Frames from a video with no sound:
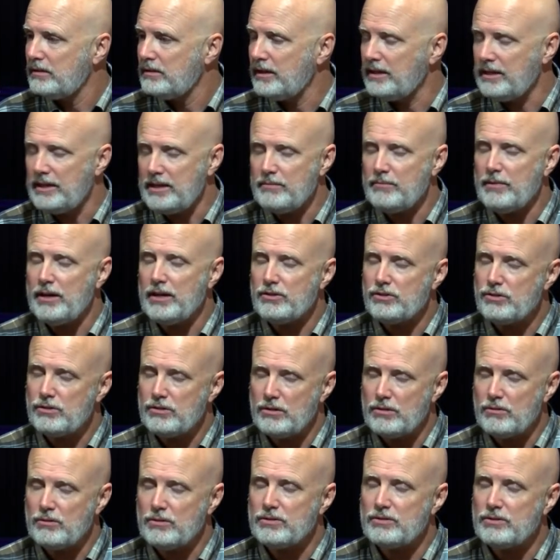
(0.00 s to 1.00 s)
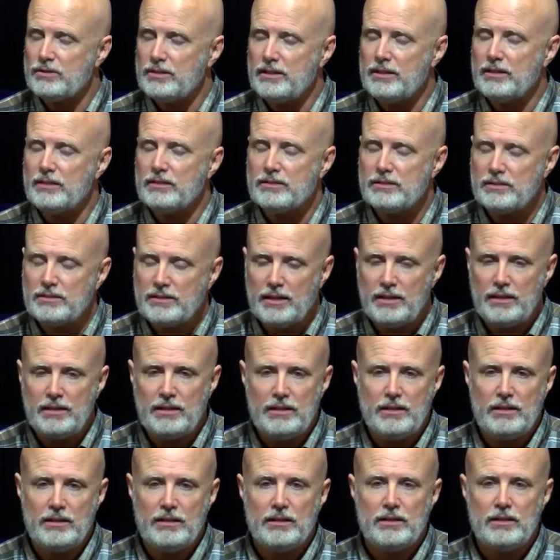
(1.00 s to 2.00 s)
that He might show us the
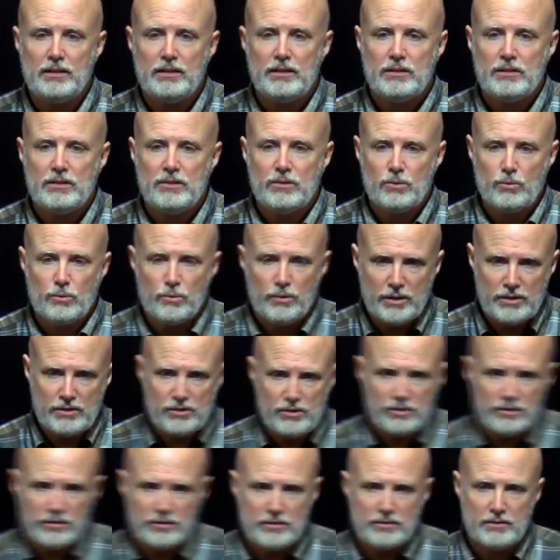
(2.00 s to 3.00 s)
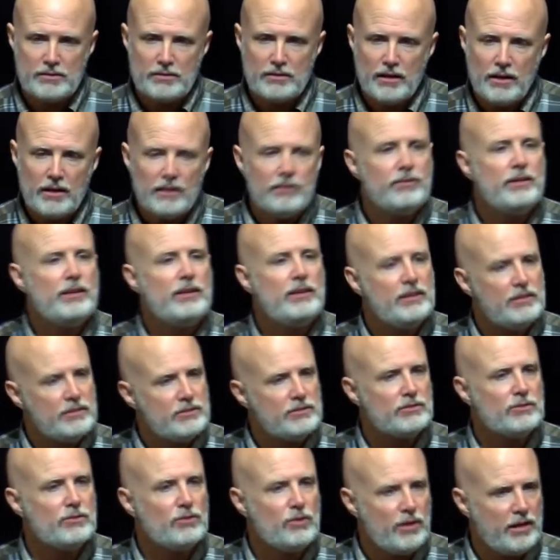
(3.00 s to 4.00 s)
exceeding riches of
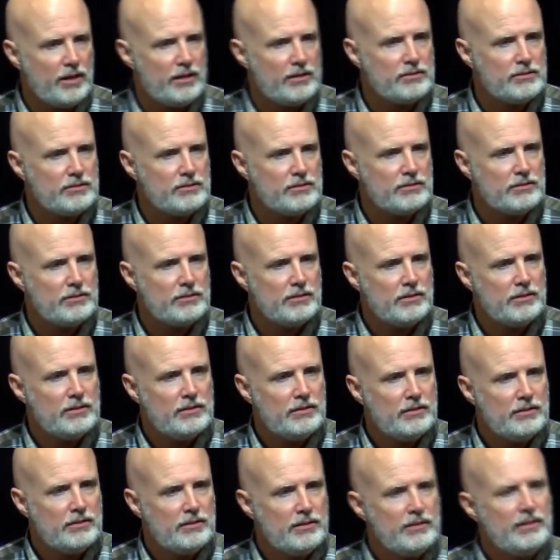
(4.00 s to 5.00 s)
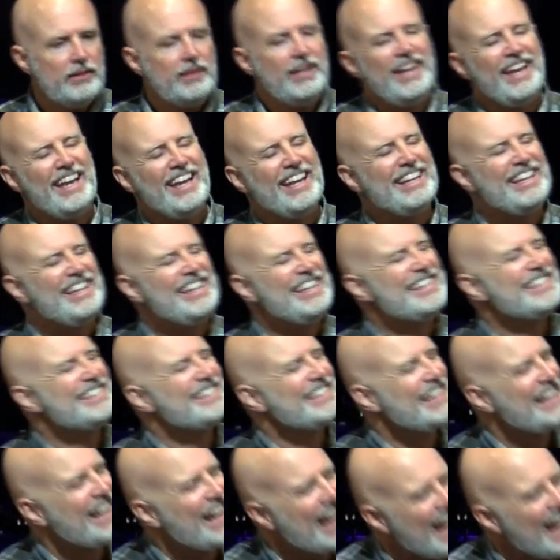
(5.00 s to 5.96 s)
His grace in His